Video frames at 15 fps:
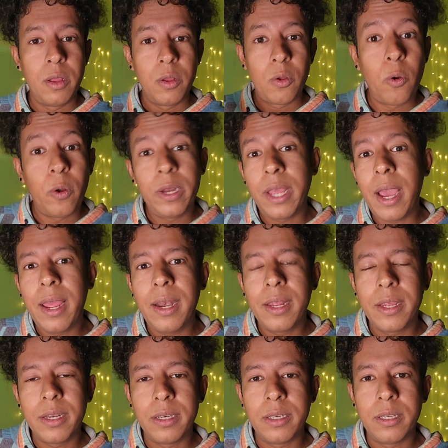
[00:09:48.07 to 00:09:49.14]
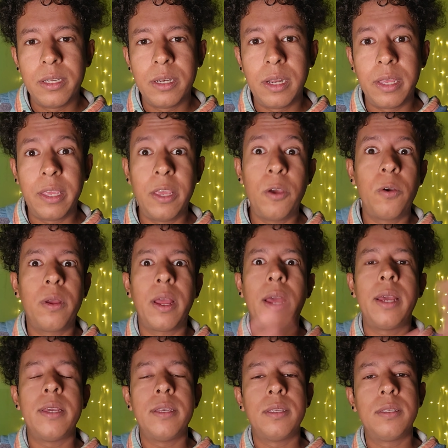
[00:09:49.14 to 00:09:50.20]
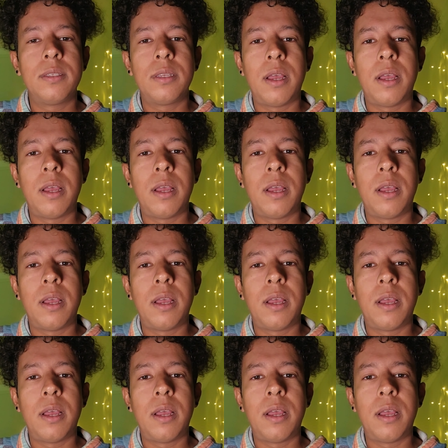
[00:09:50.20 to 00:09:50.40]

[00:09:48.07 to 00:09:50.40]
Coney Island, like, yo guys,